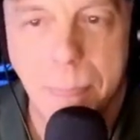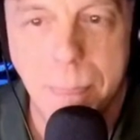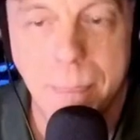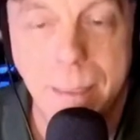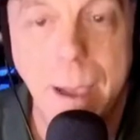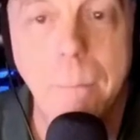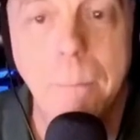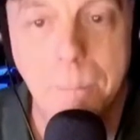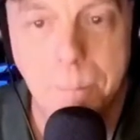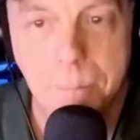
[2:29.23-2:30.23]

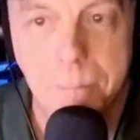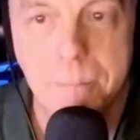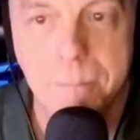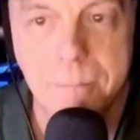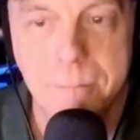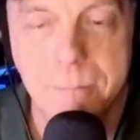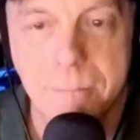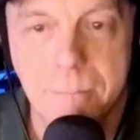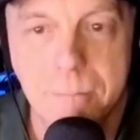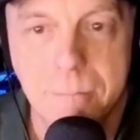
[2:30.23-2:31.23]

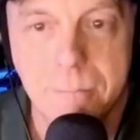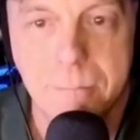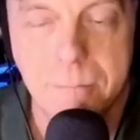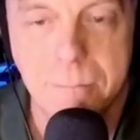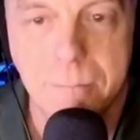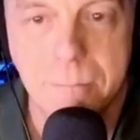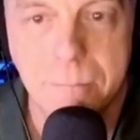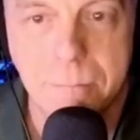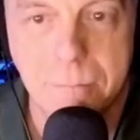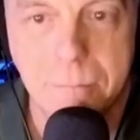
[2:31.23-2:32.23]

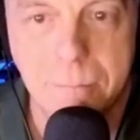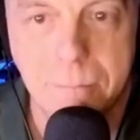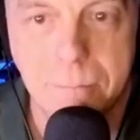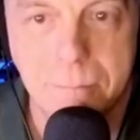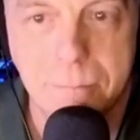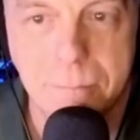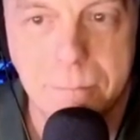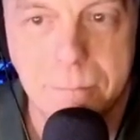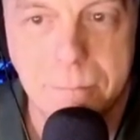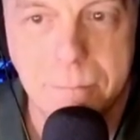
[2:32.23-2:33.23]

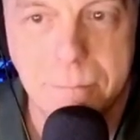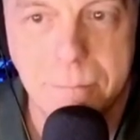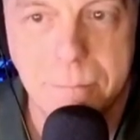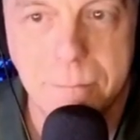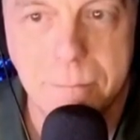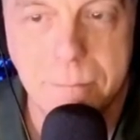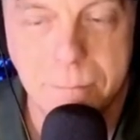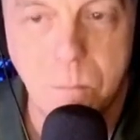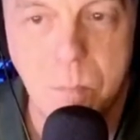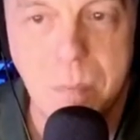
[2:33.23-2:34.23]

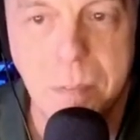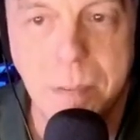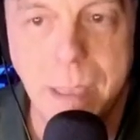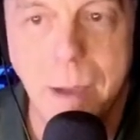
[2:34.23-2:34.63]
The person shown says nothing.